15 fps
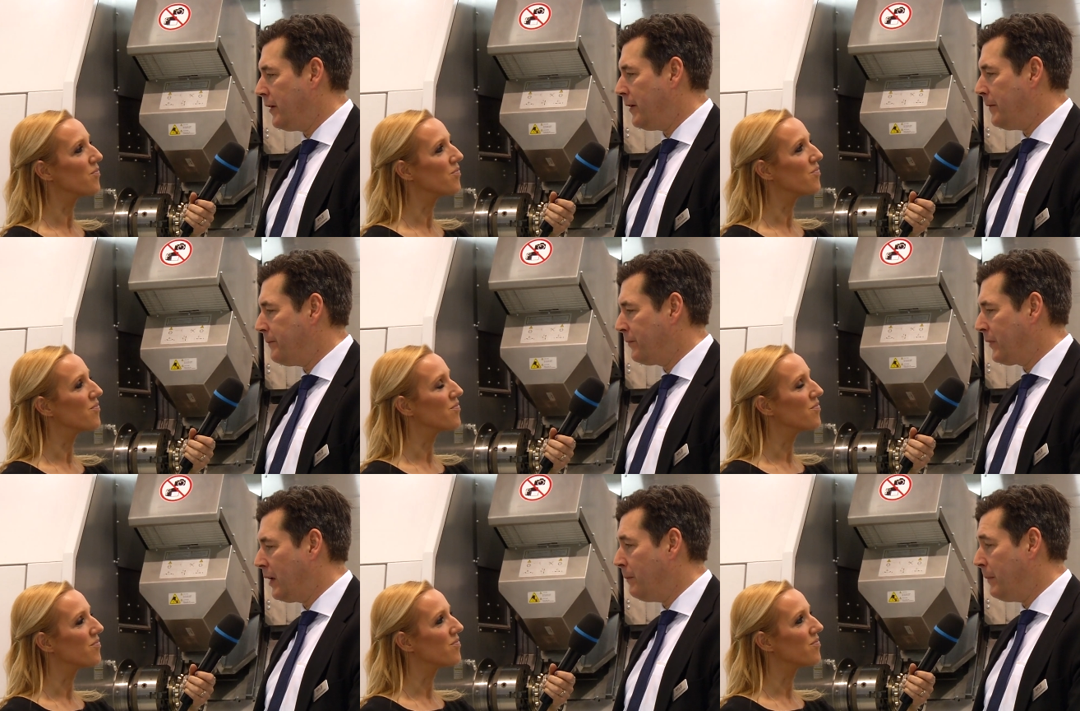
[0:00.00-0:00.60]
Speaker 1: uh,
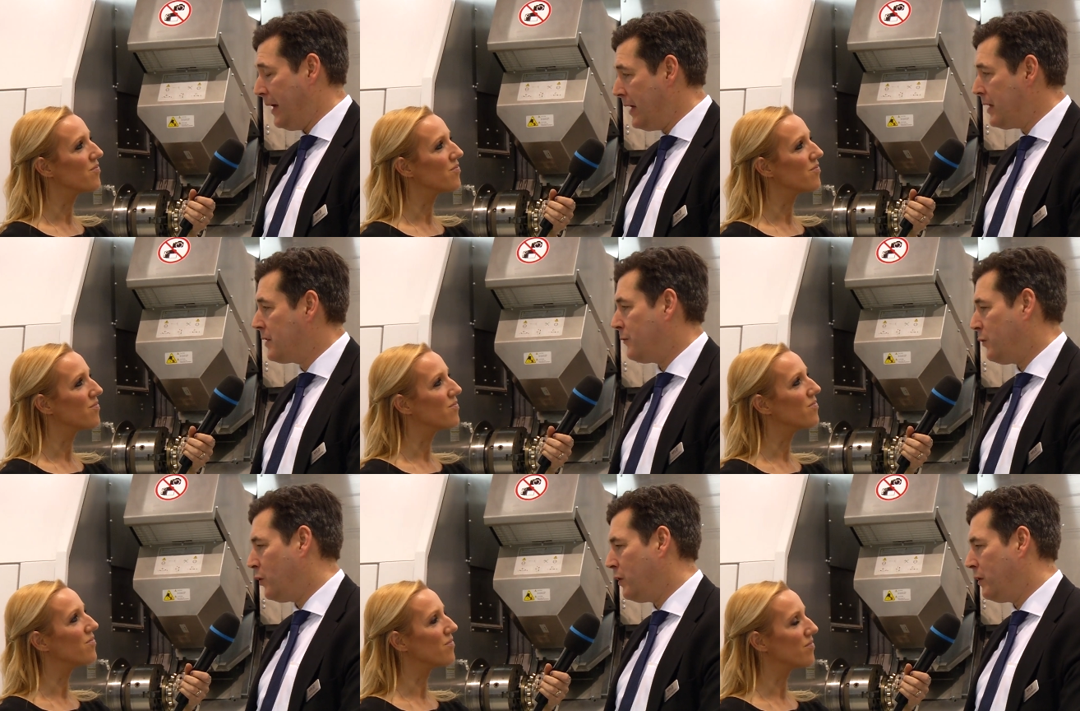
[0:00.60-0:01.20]

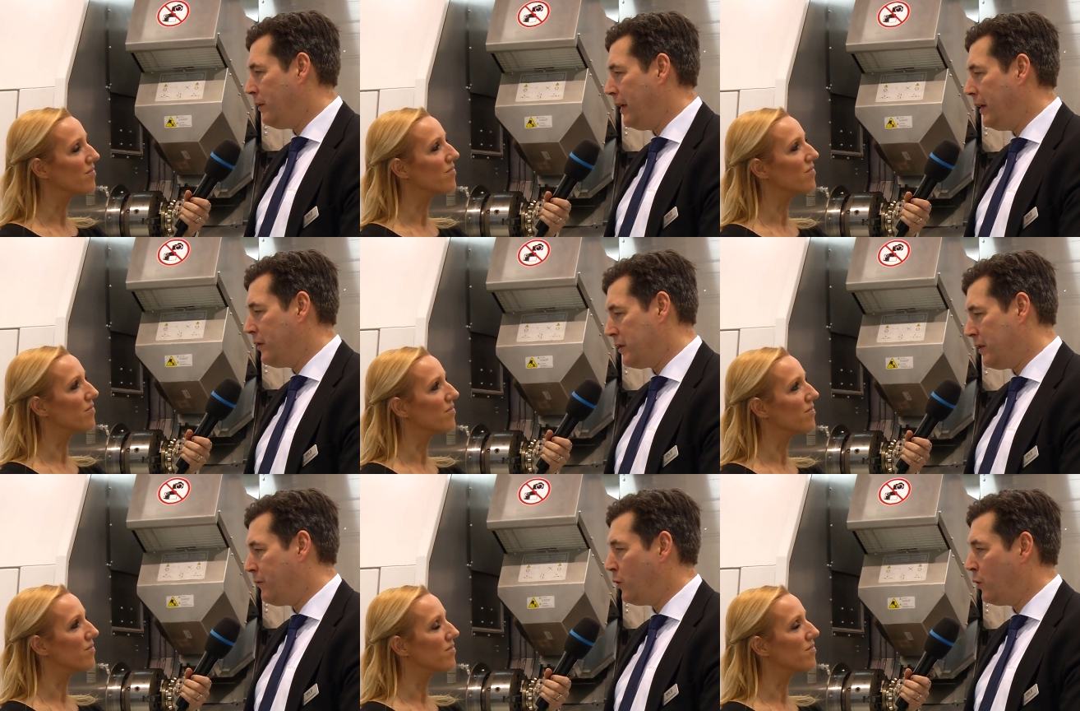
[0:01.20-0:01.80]
base for
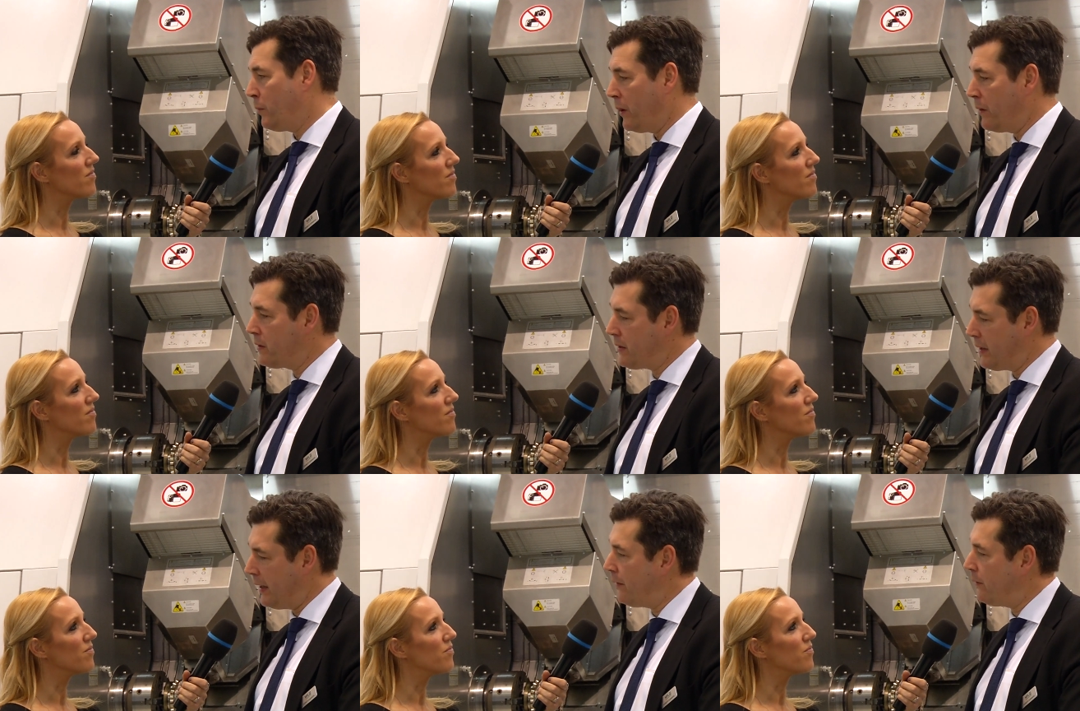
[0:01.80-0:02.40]
Industry
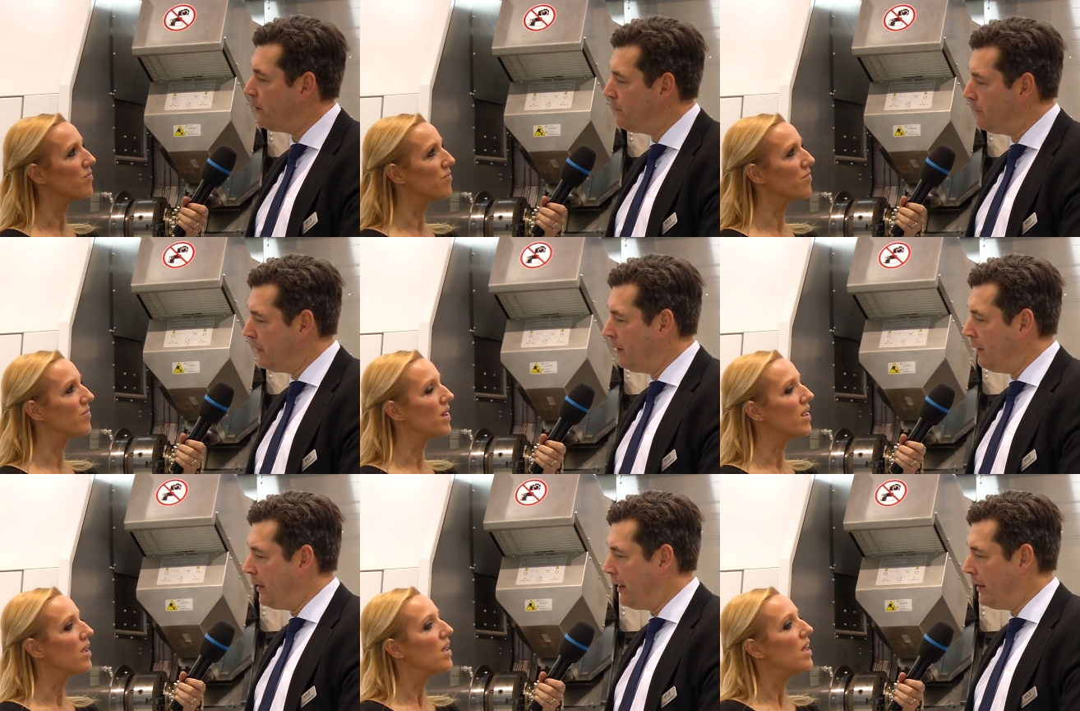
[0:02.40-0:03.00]
4.0
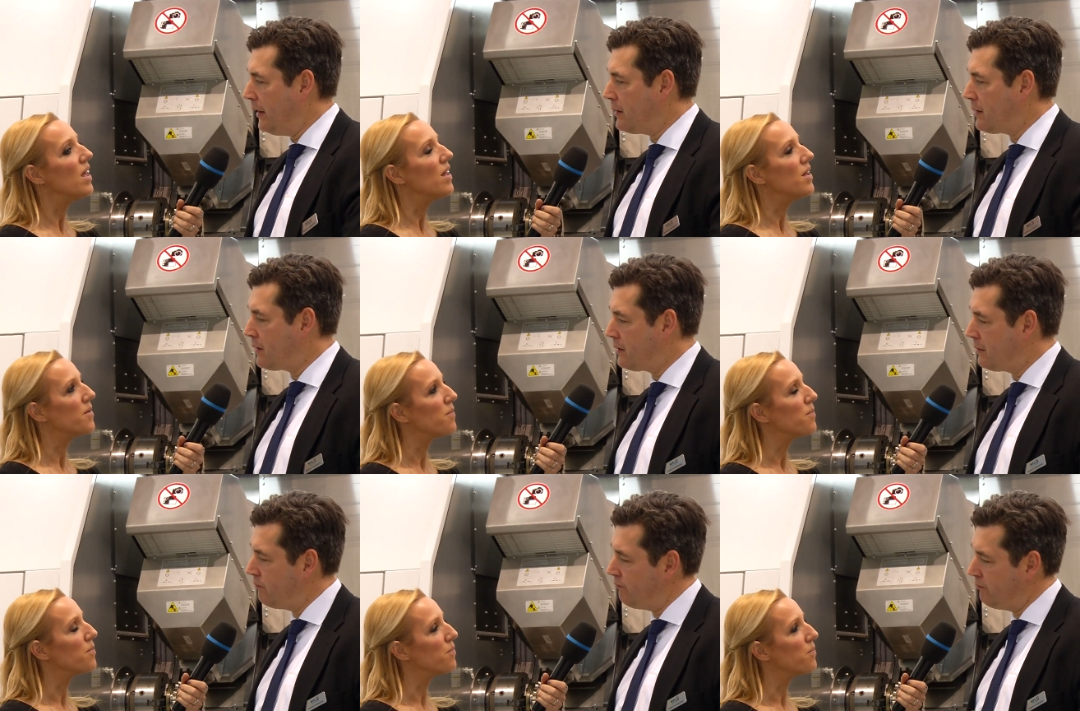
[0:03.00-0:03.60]
and
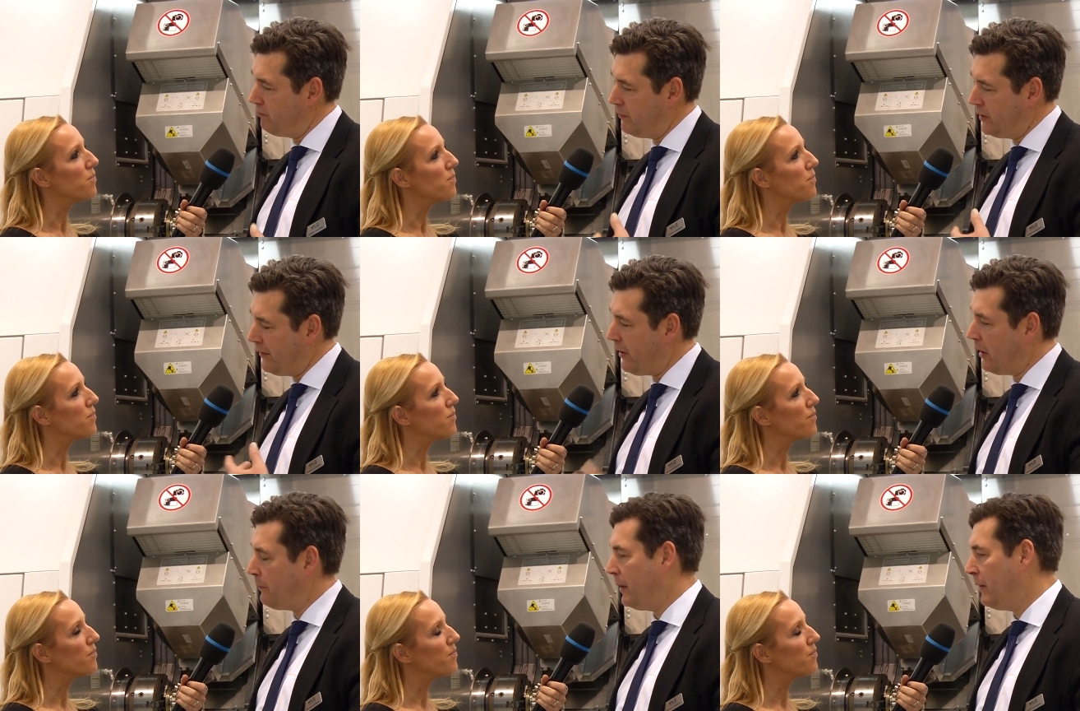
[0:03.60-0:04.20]
it's
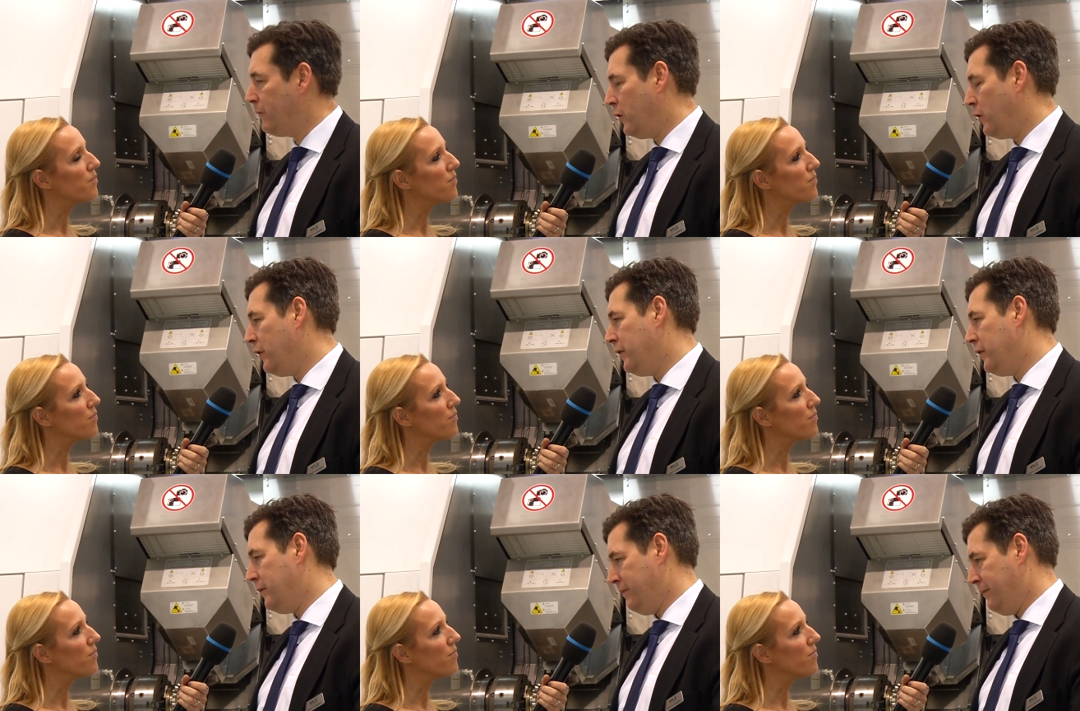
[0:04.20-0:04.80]
developing
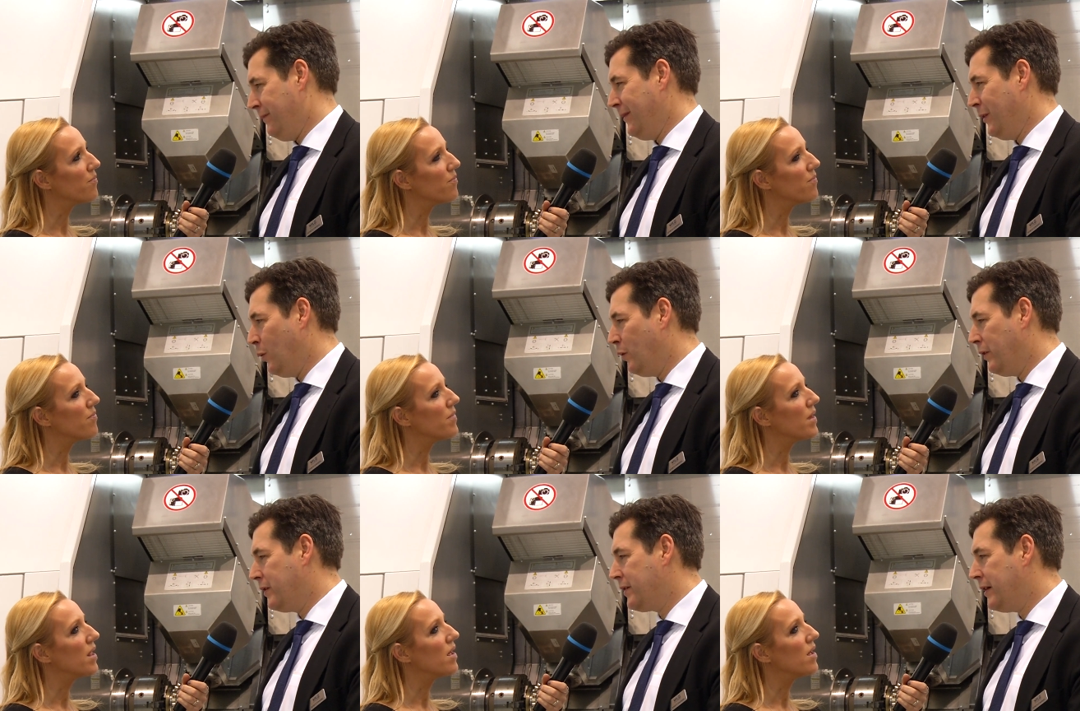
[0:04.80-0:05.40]
further all the